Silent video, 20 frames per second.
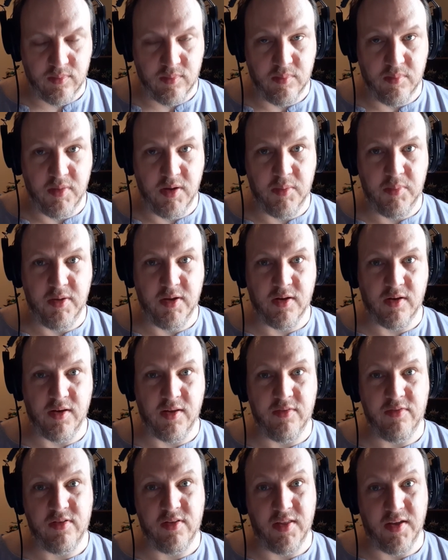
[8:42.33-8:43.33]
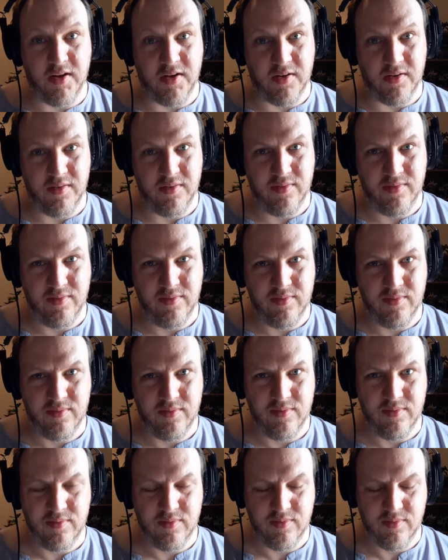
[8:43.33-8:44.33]
"Maybe it lives there,"
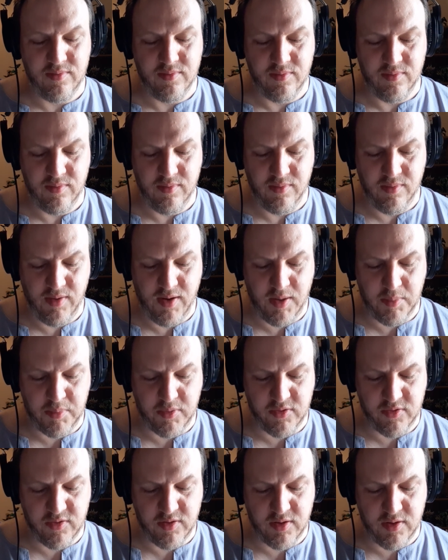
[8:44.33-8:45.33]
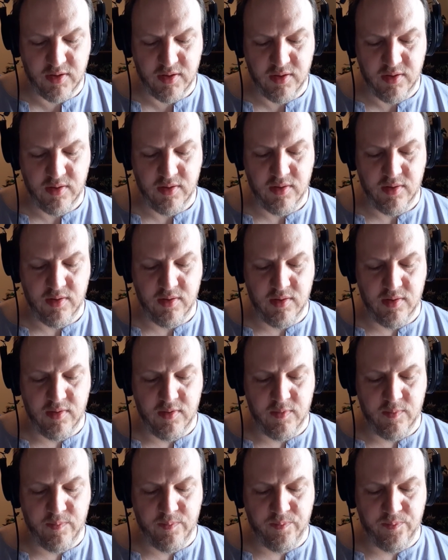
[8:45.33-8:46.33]
Apple said.
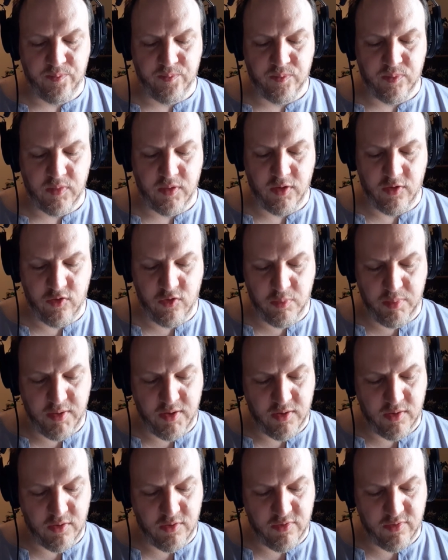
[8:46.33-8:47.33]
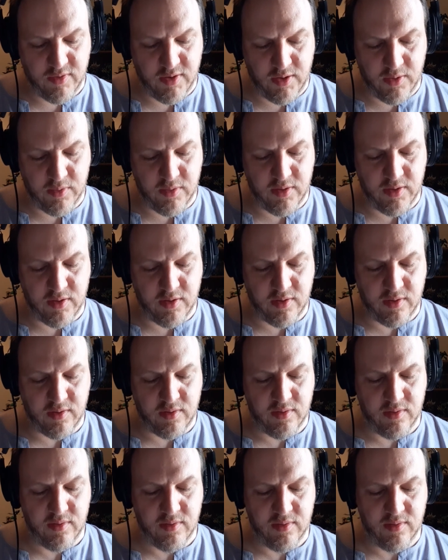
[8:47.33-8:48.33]
Sparrow frowned at her.
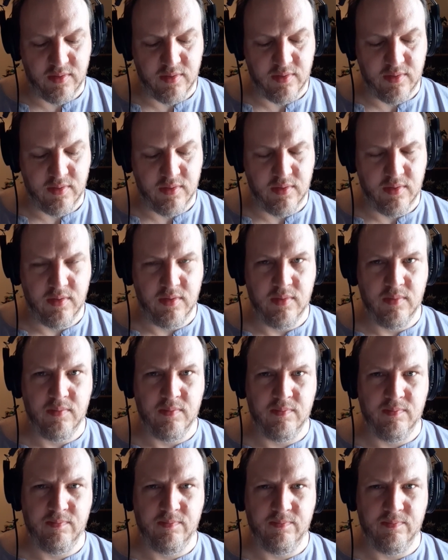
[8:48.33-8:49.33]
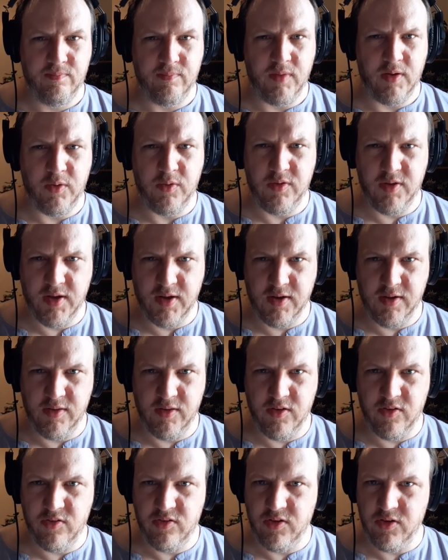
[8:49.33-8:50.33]
"Are you taking
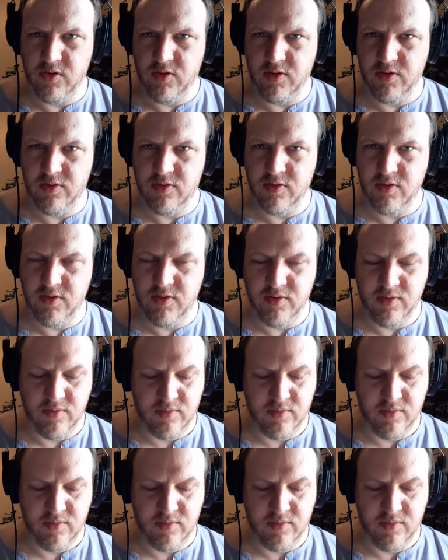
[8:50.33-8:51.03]
this seriously?"